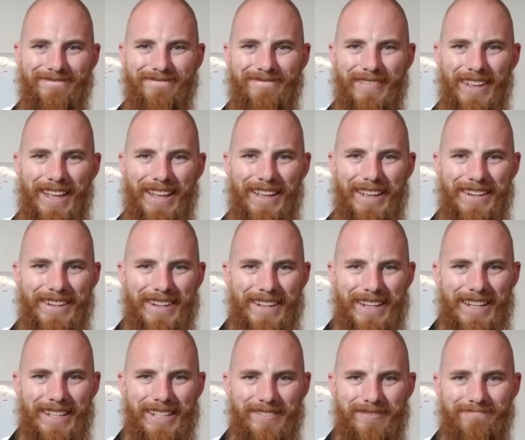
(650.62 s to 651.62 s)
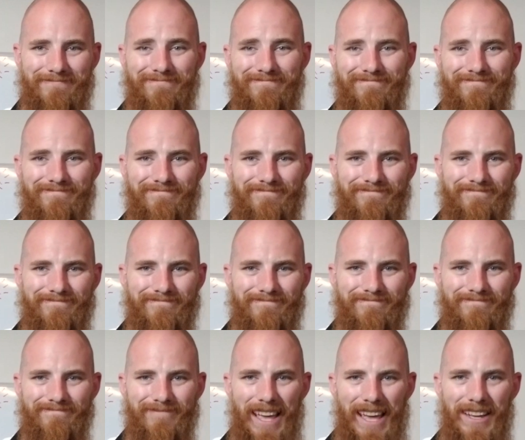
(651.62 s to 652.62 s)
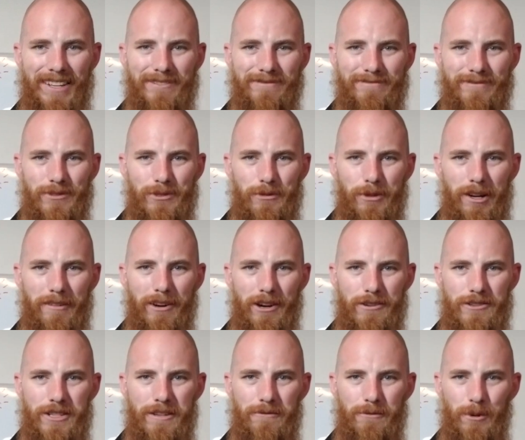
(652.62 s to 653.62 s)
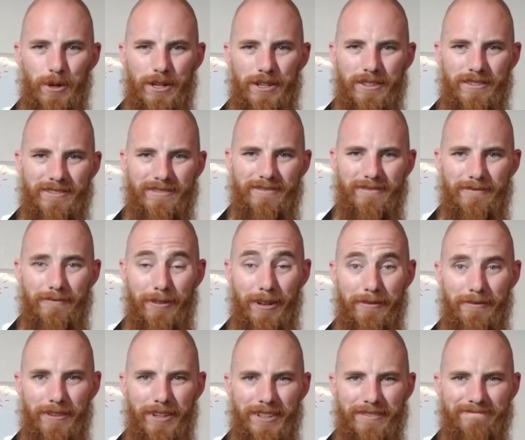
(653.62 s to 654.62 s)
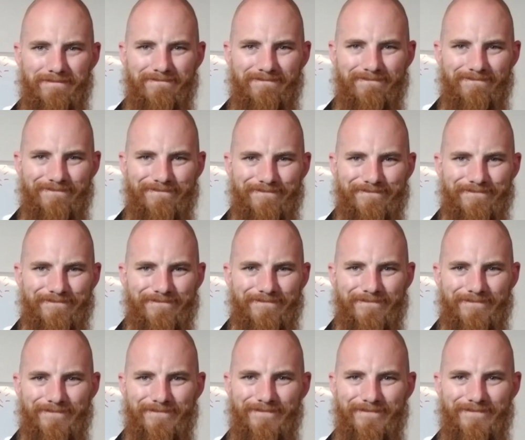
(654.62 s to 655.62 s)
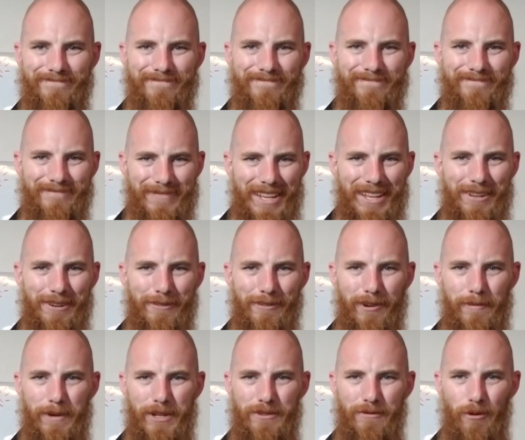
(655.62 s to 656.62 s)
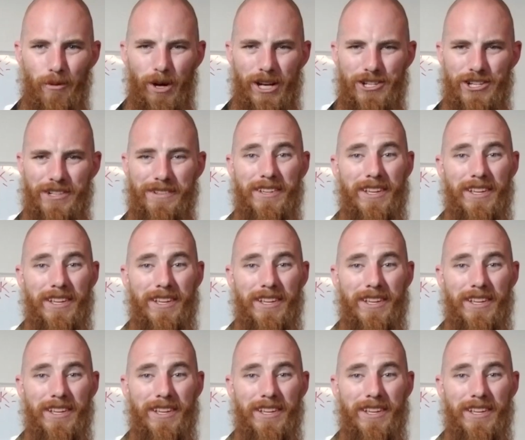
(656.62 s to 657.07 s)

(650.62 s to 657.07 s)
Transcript: and yeah, 12-hour shift work. Fun, fun. Thank you all very much for watching.